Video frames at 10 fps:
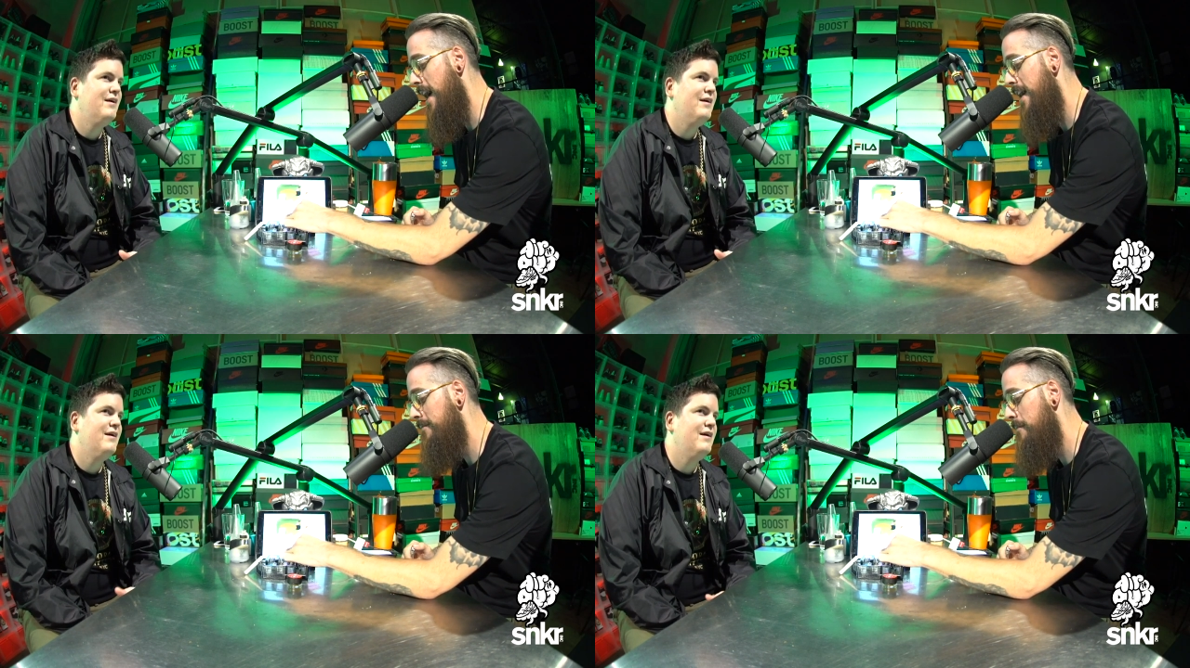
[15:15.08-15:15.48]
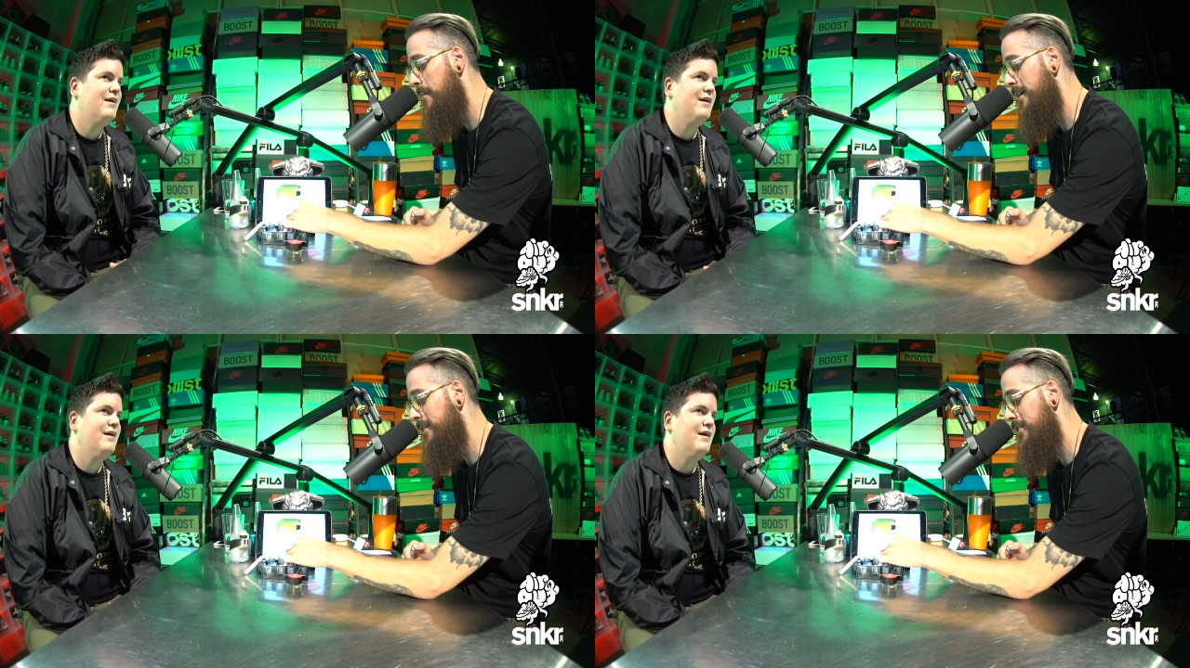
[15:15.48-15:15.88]
Speaker 1: that
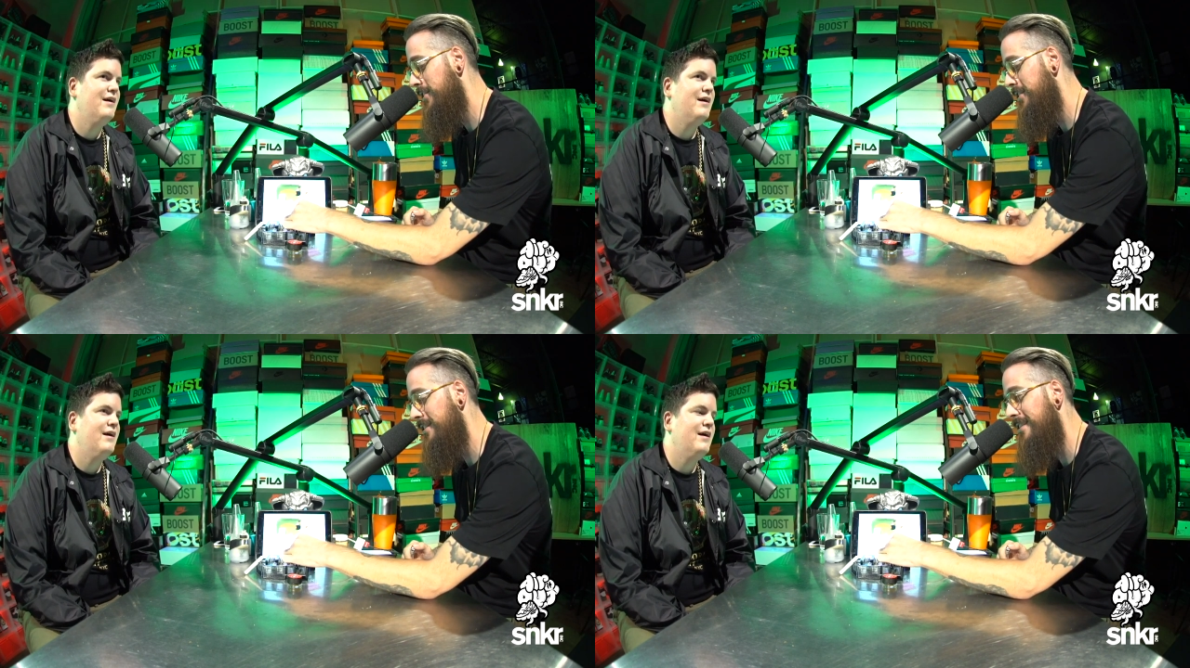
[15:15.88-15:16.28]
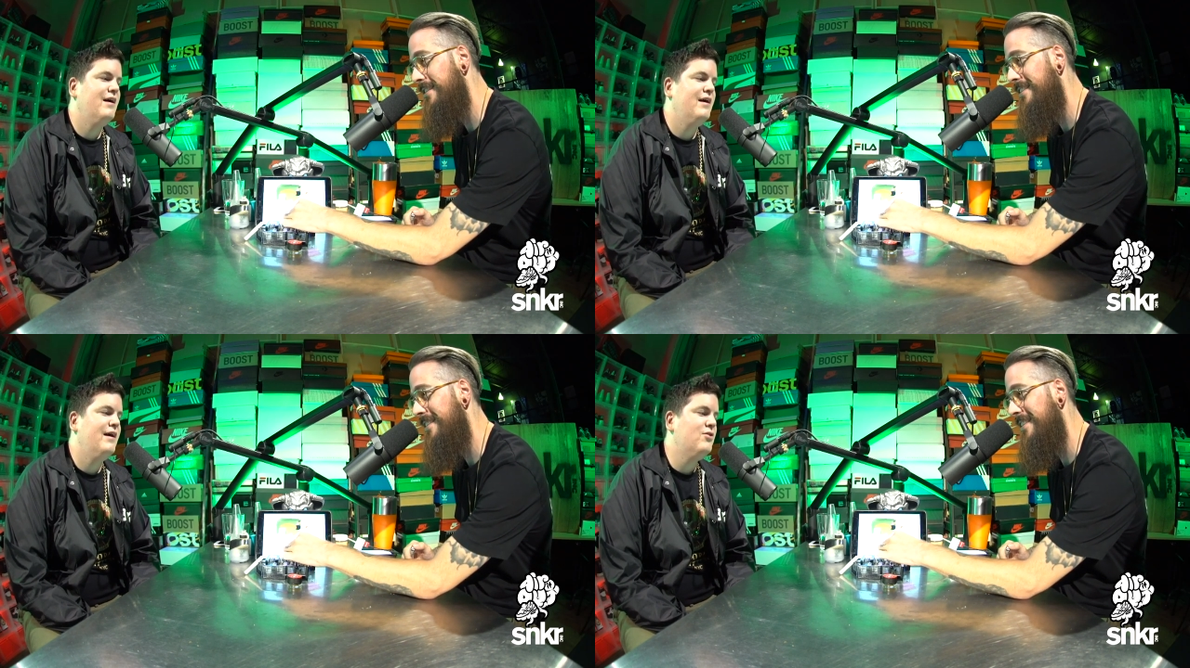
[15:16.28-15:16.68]
much?
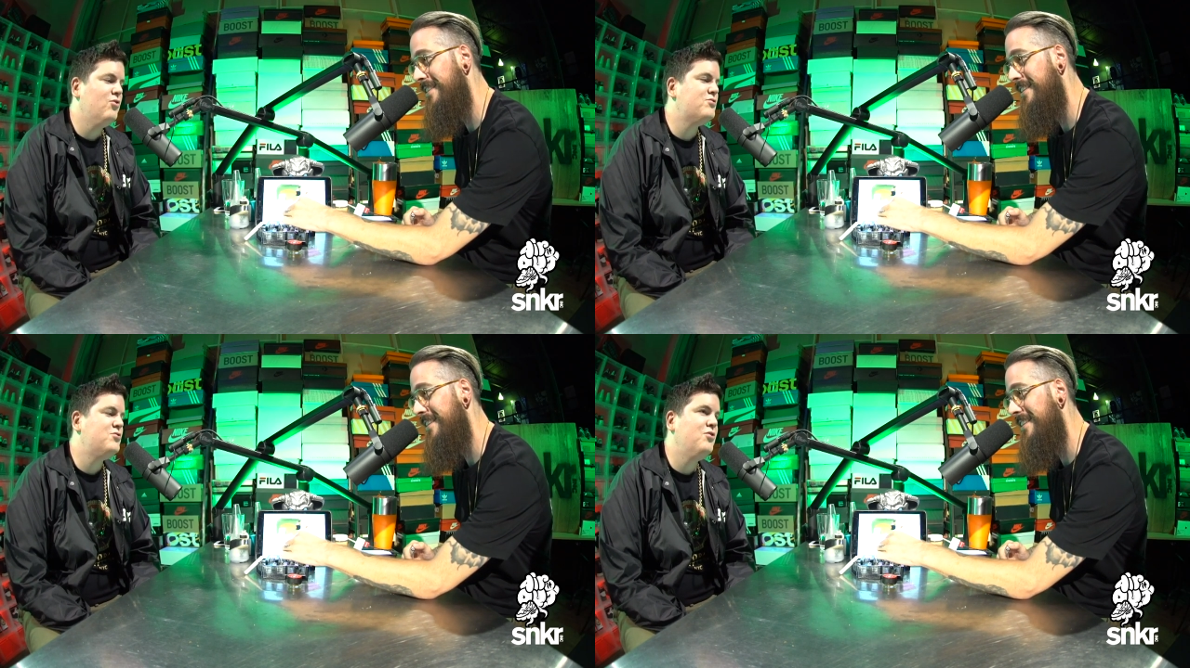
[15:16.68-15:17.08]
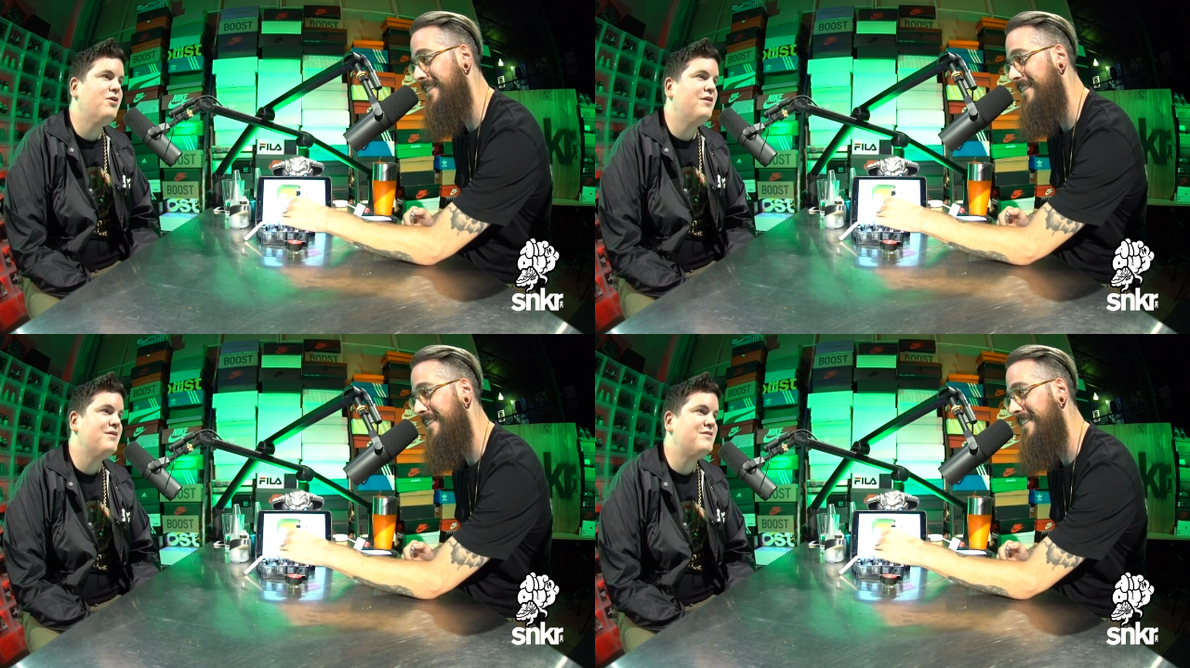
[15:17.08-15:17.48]
it looks
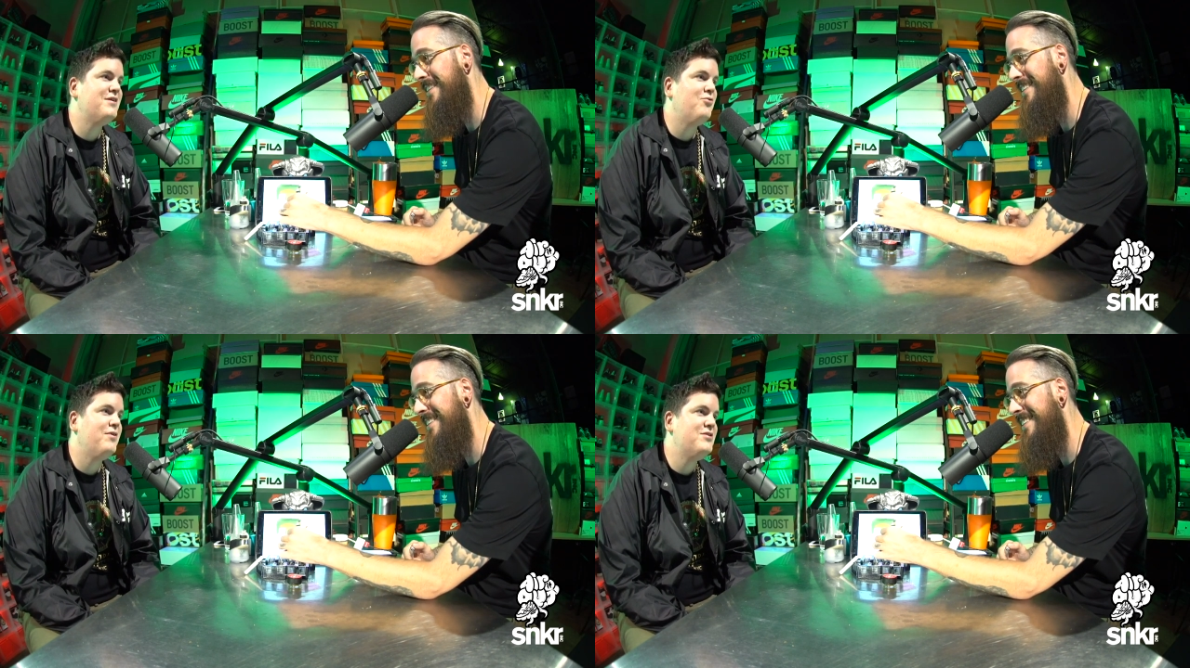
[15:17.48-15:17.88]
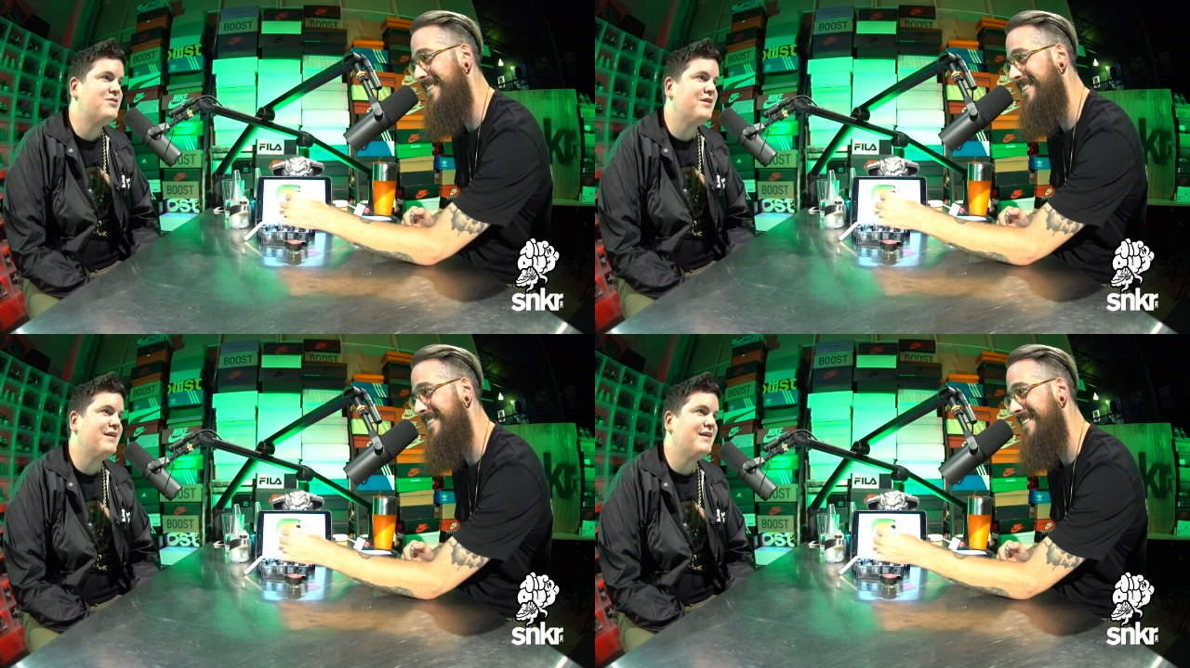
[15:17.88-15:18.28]
good in this
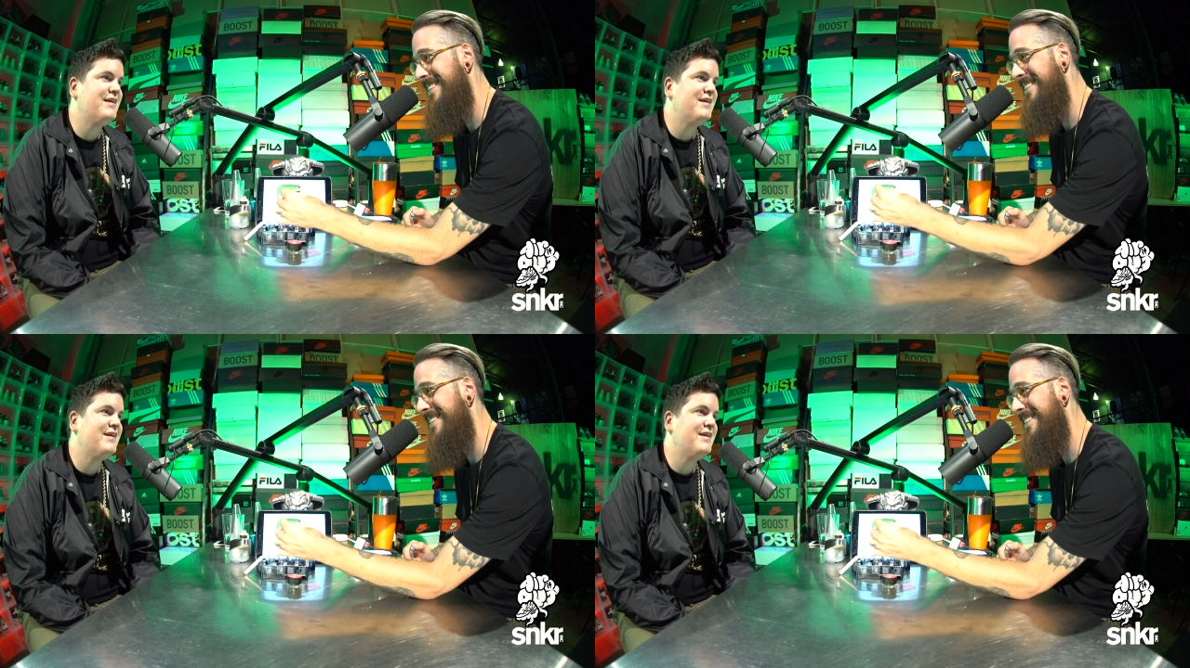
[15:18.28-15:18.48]
iteration.